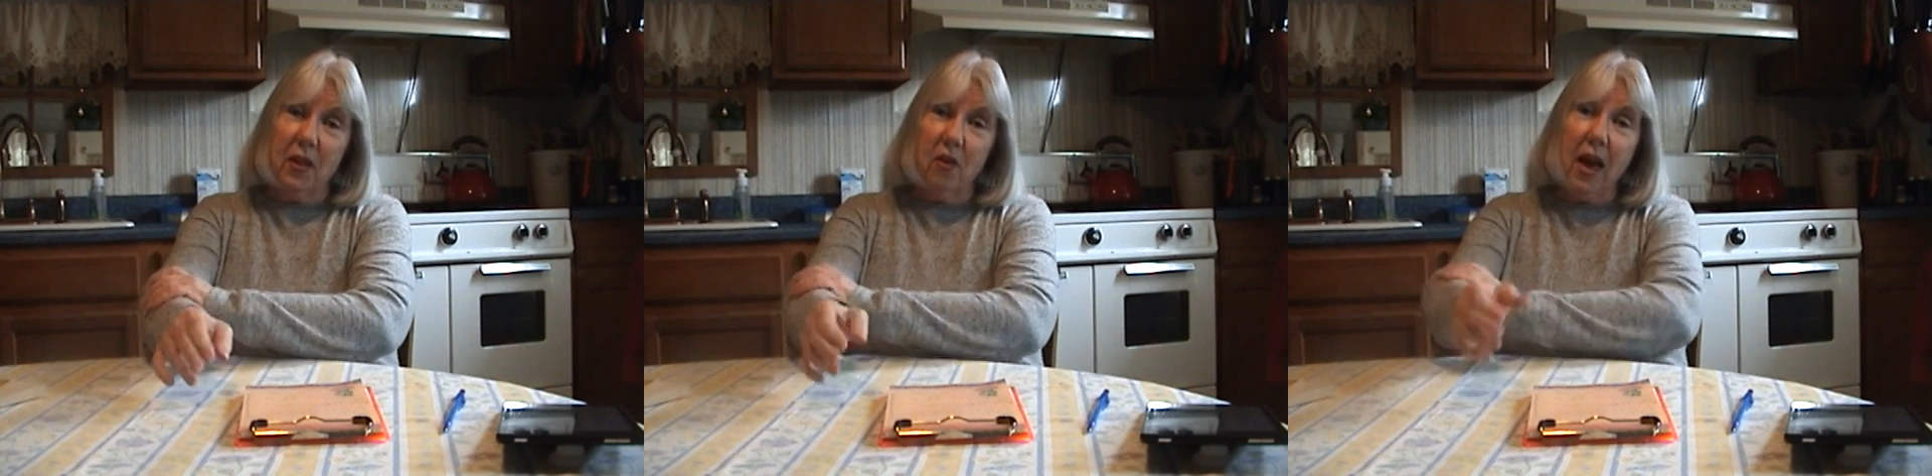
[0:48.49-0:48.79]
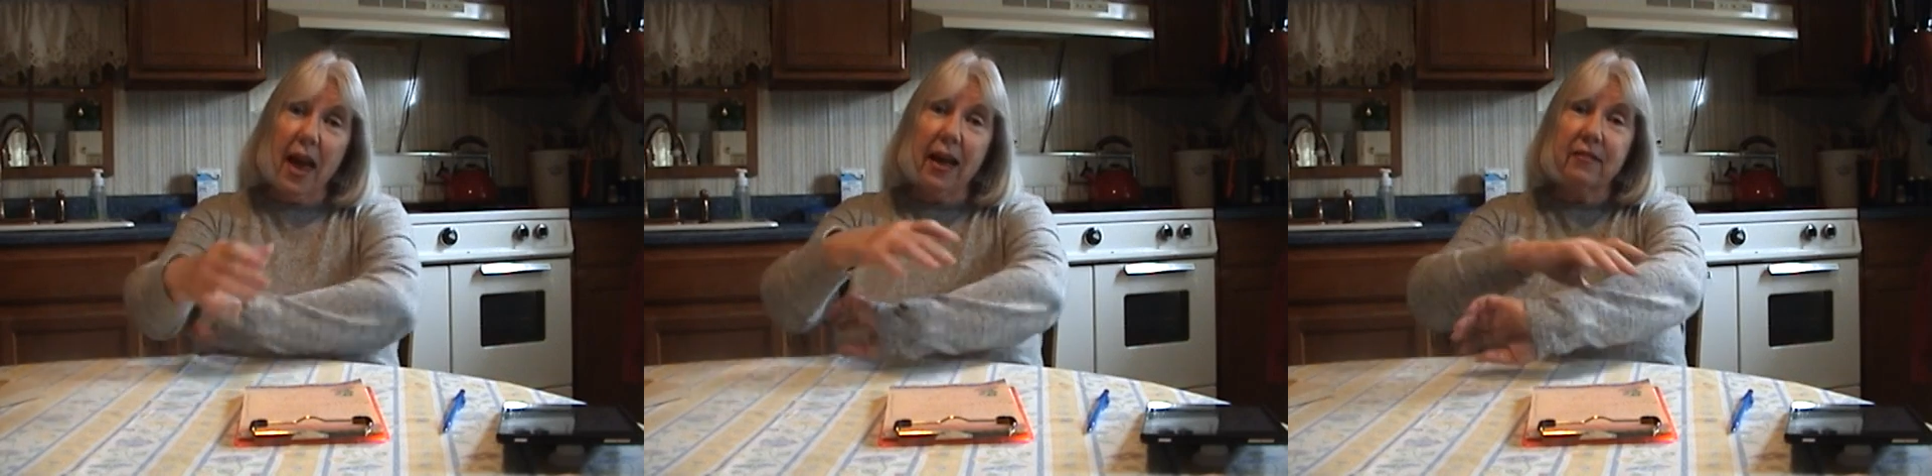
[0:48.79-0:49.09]

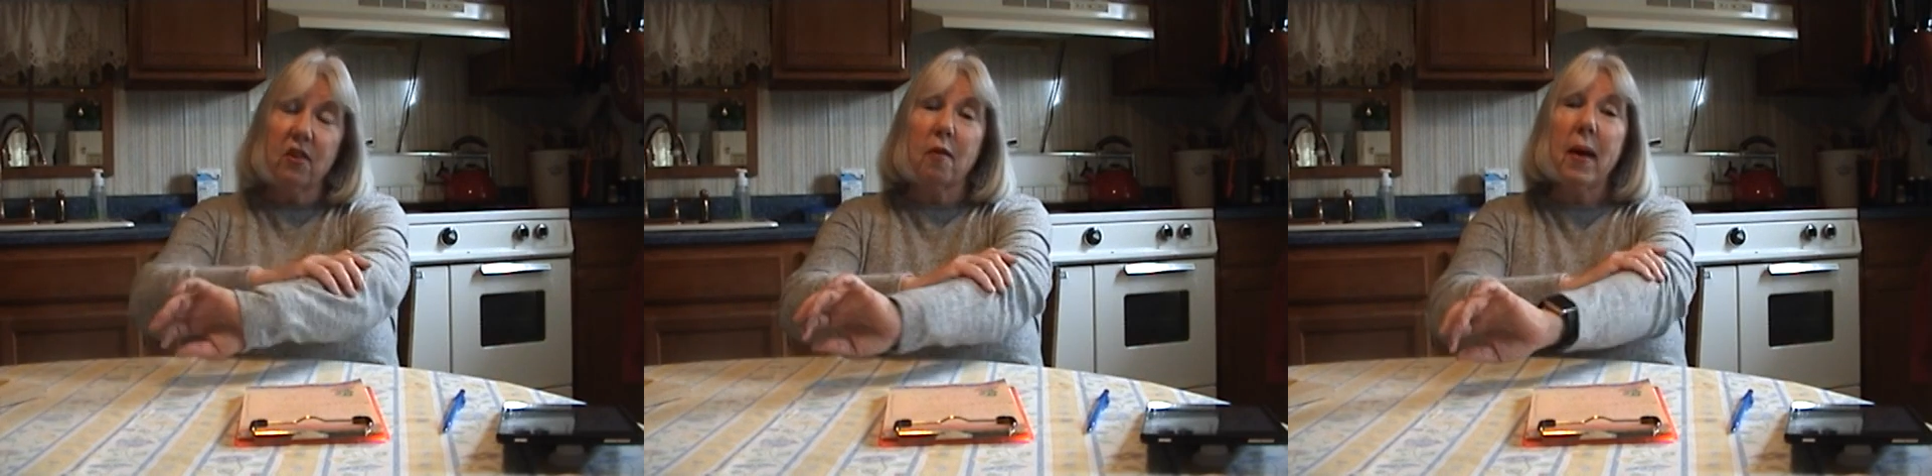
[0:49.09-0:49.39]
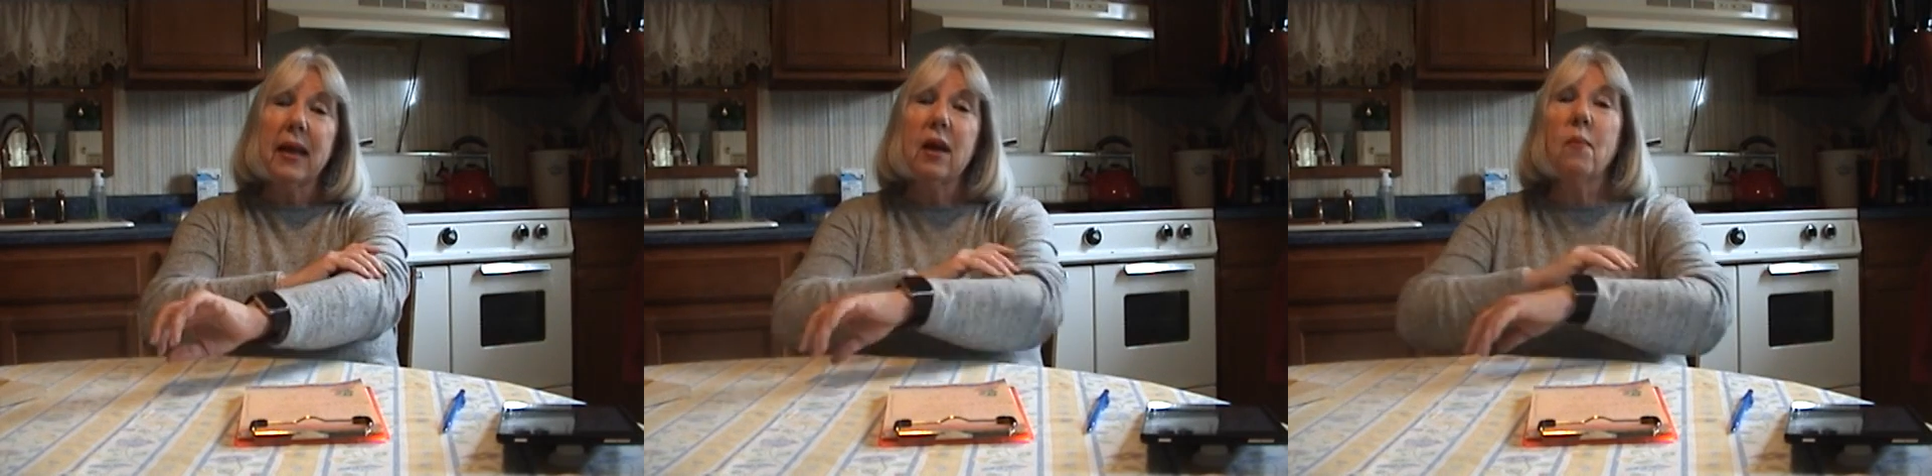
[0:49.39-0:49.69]
okay? So
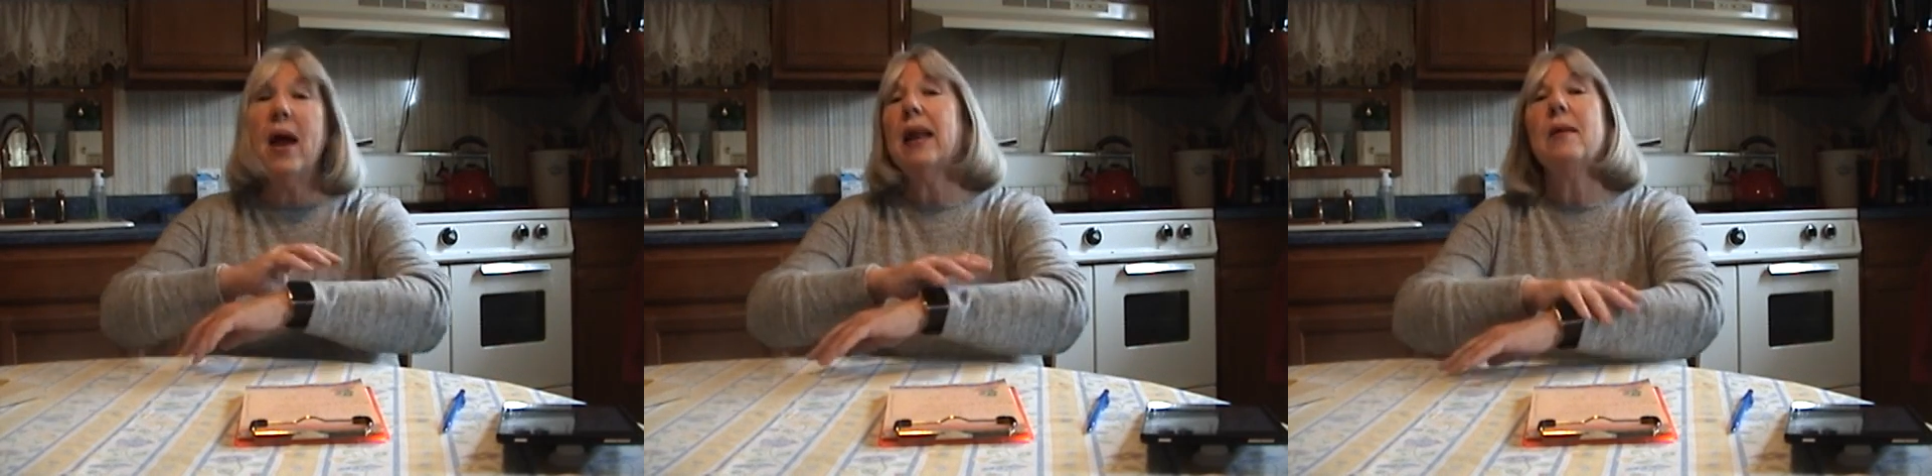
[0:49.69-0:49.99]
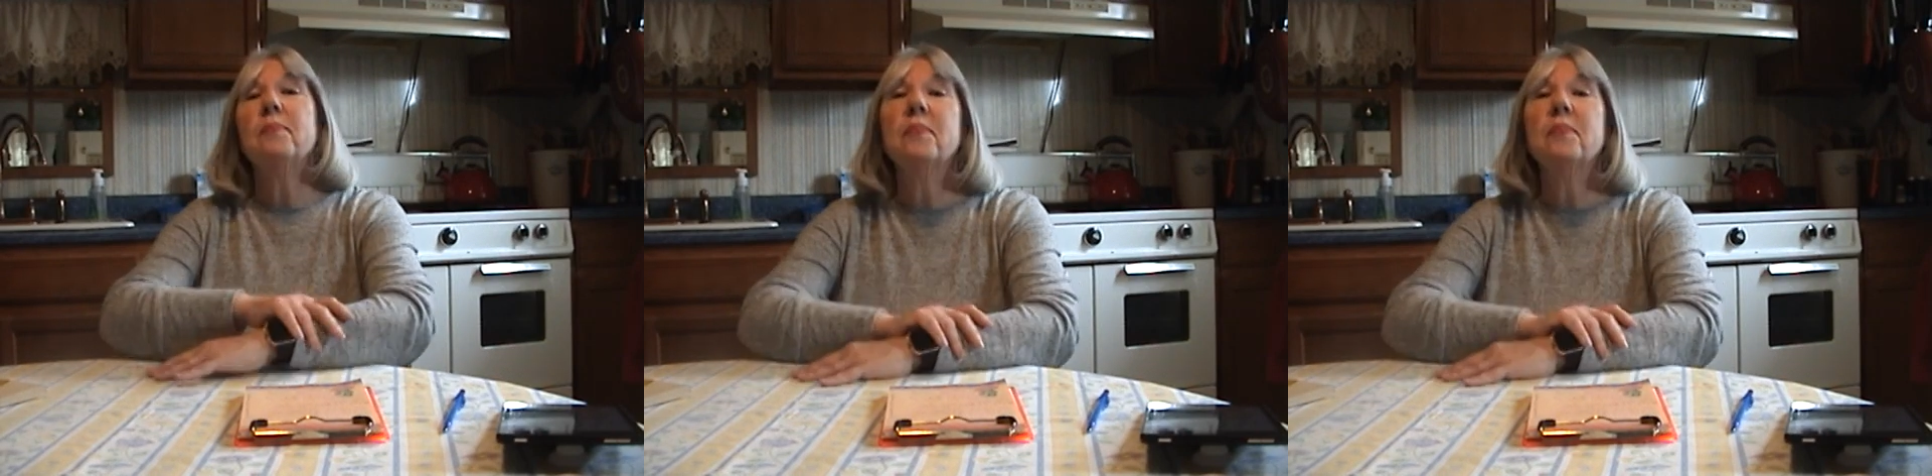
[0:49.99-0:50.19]
everybody get ready.